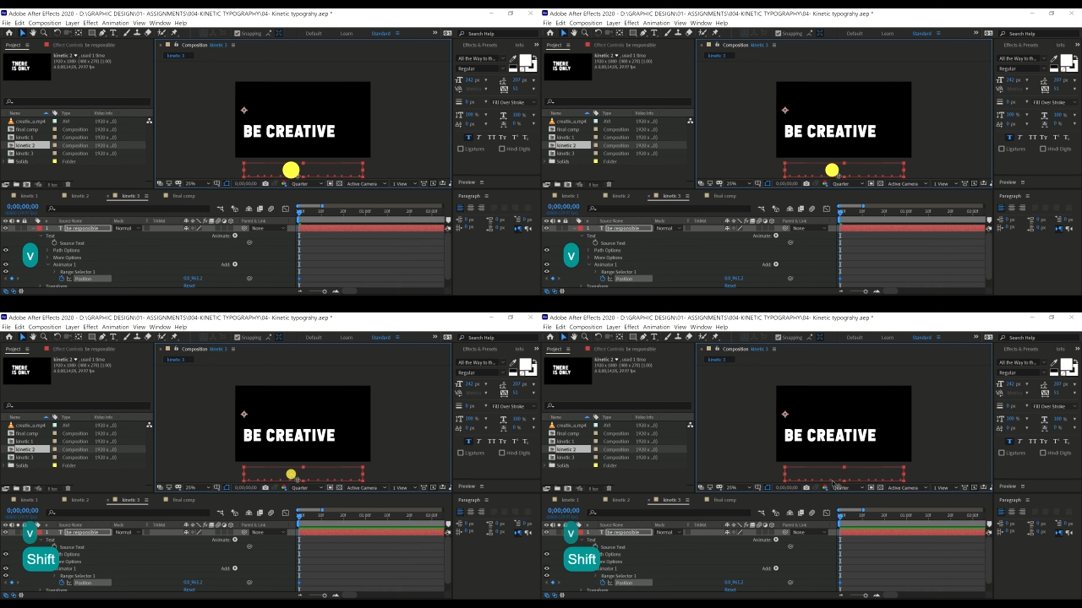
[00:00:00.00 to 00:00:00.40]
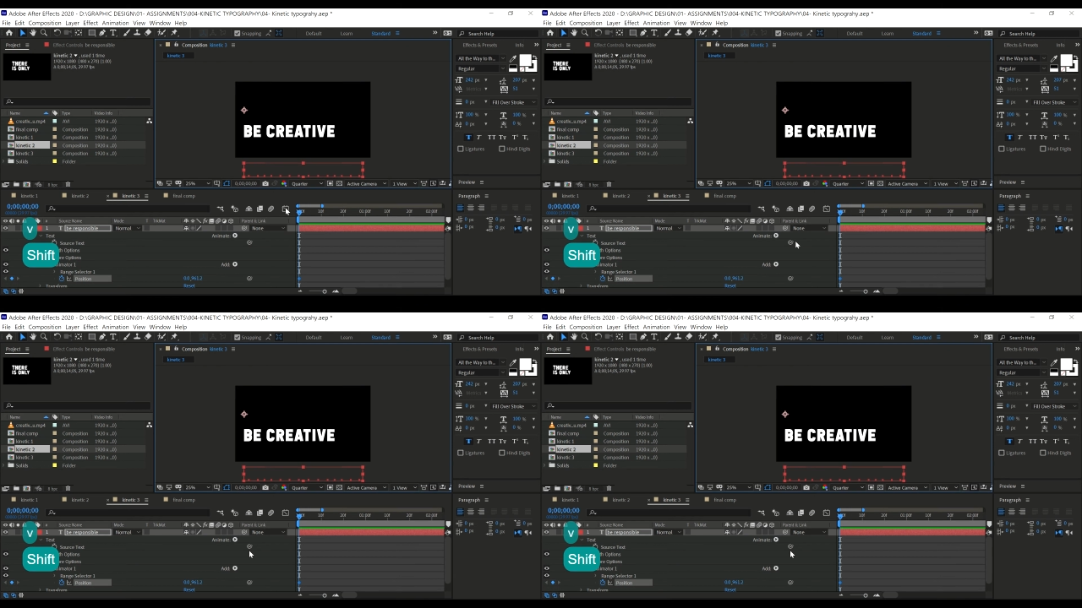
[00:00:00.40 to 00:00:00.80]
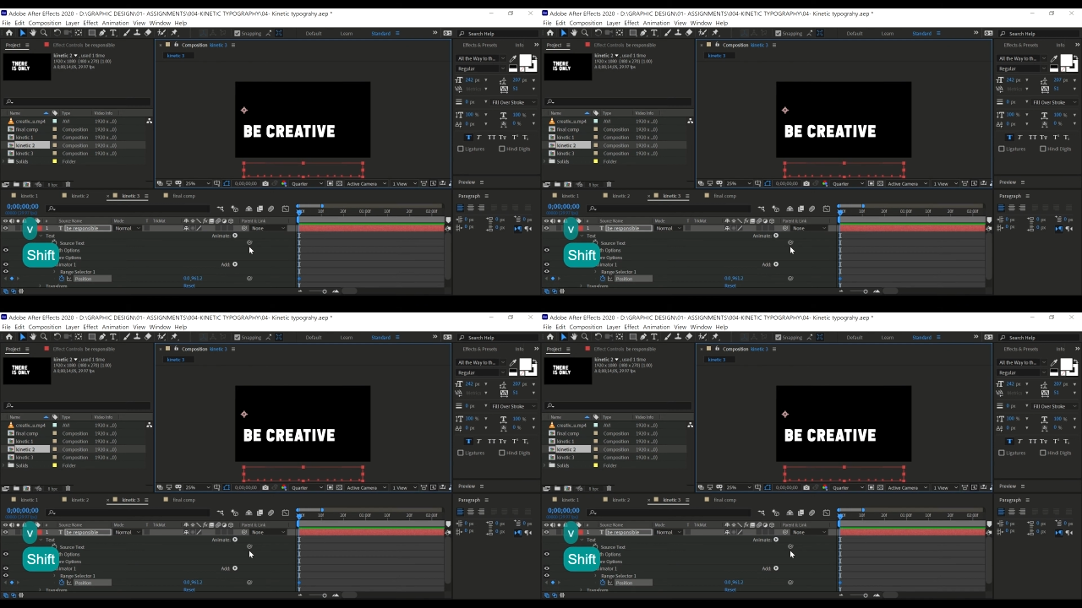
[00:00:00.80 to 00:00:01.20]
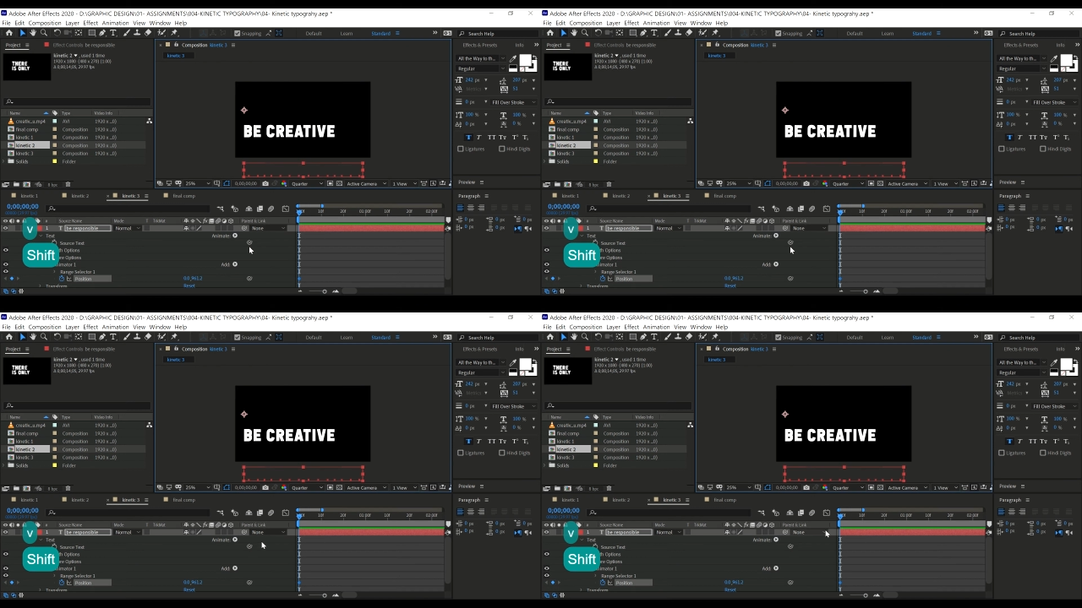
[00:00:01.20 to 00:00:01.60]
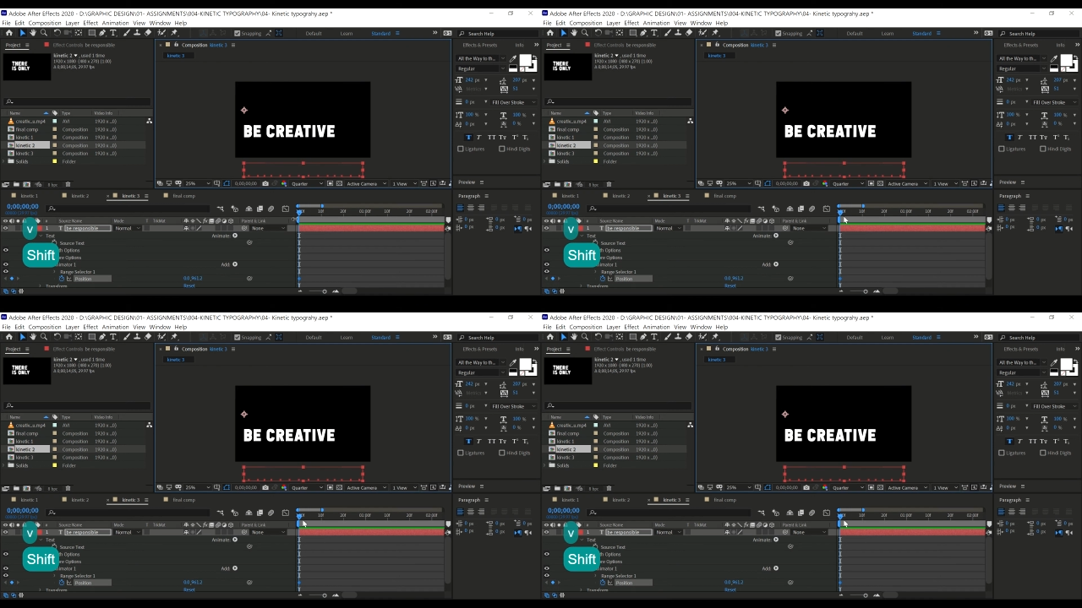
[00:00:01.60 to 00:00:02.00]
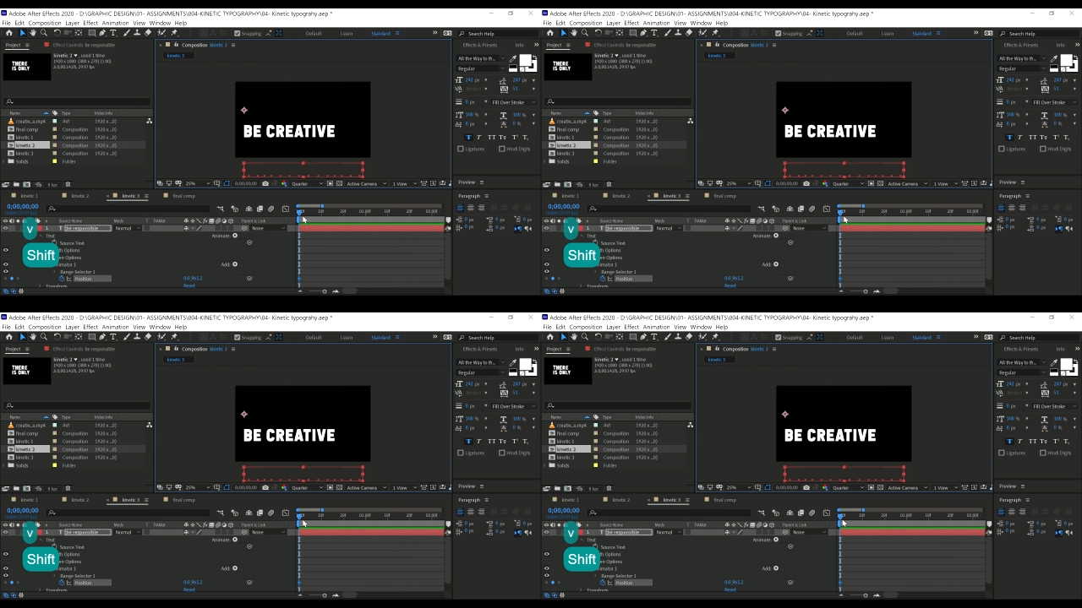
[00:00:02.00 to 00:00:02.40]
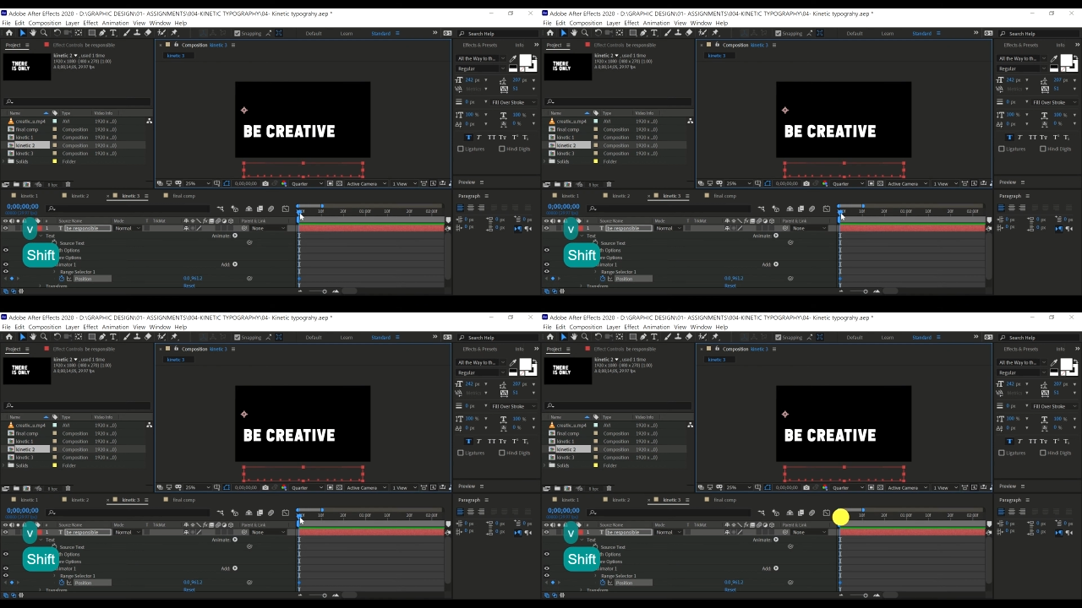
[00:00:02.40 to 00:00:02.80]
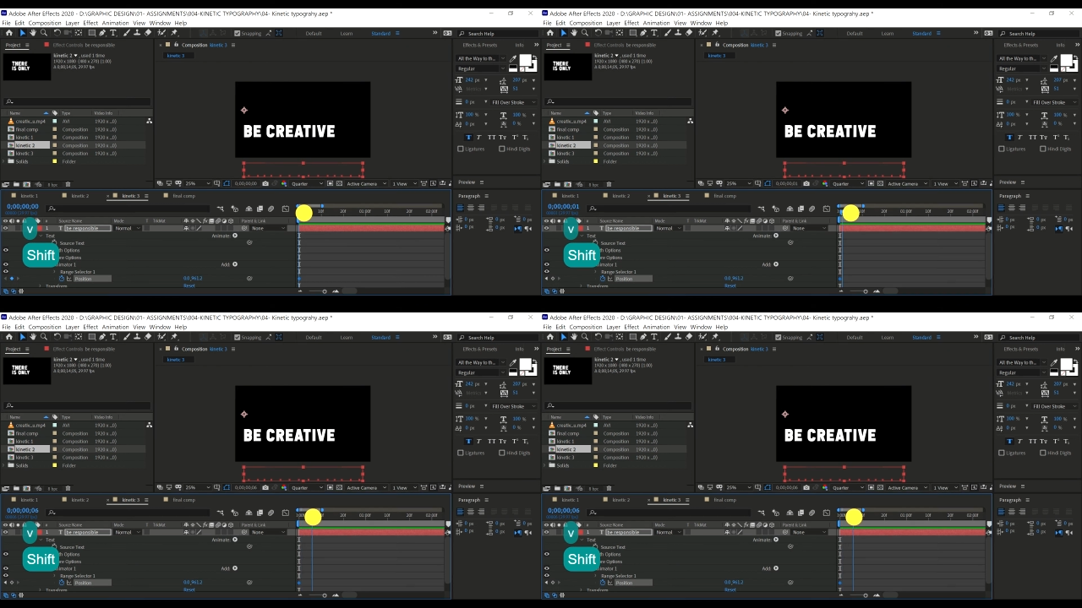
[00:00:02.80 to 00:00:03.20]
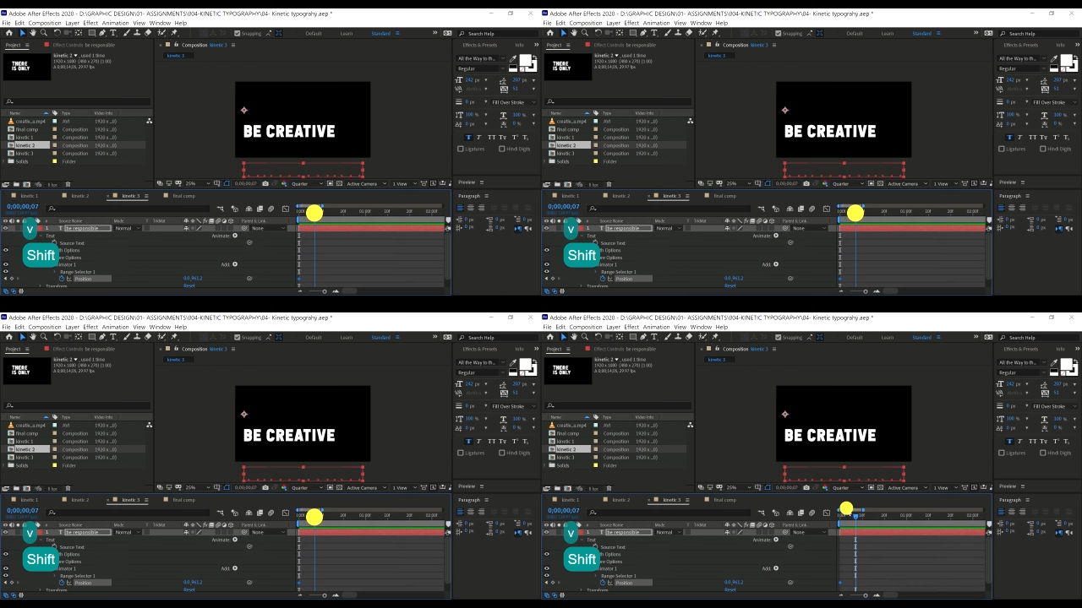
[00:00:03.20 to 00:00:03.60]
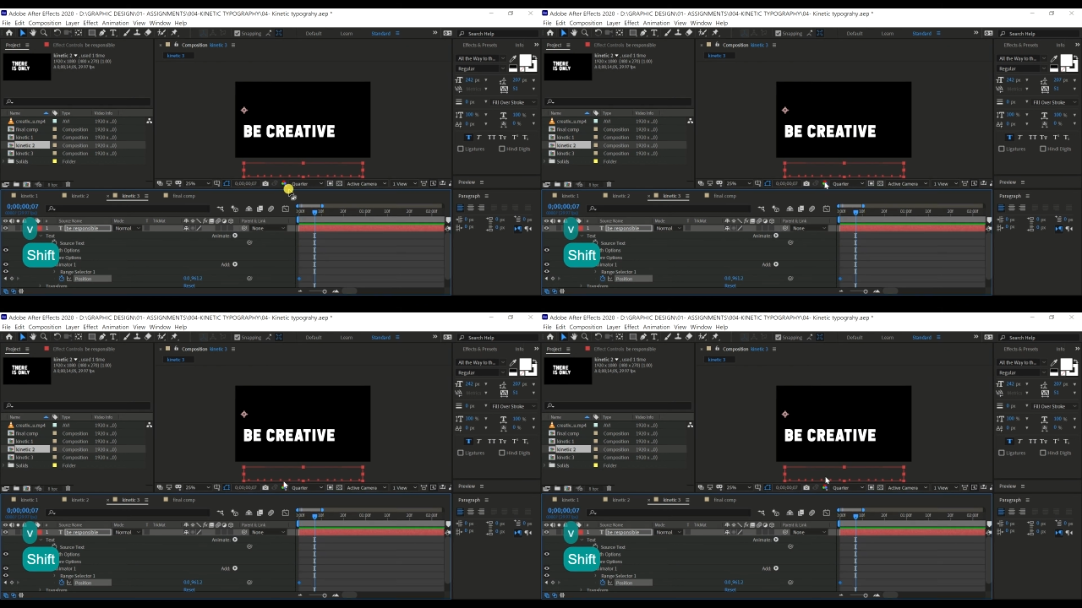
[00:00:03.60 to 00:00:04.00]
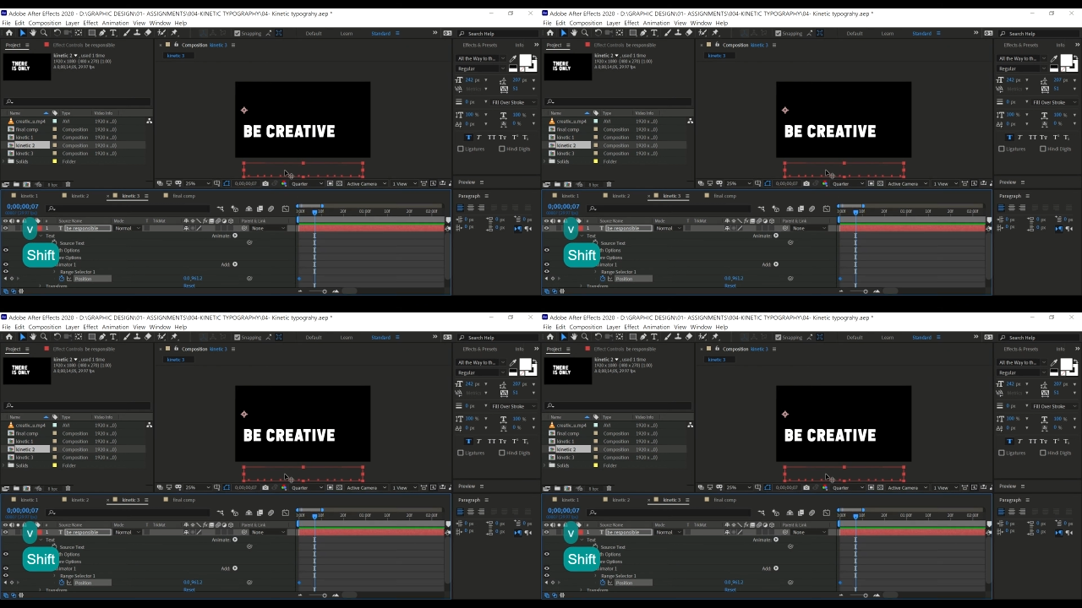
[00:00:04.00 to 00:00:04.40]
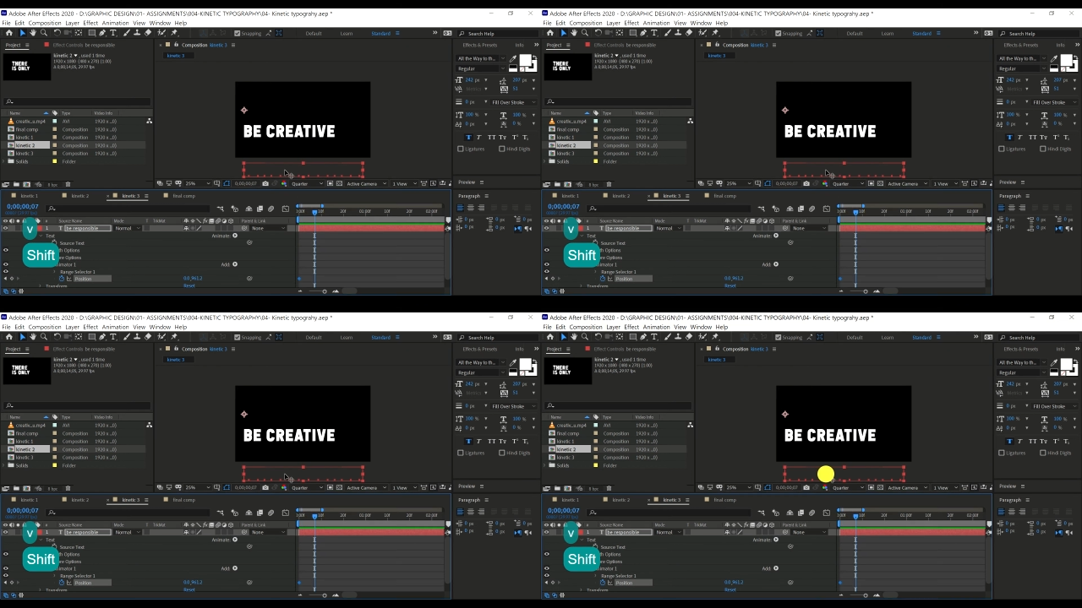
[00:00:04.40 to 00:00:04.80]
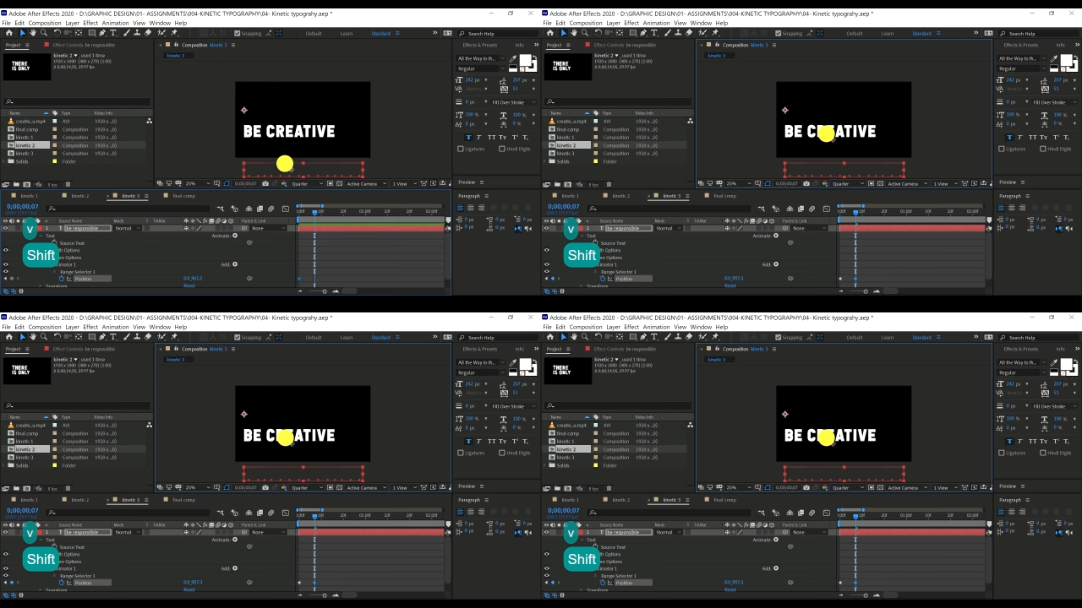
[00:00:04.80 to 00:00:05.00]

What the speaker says: [unreadable: no face in view]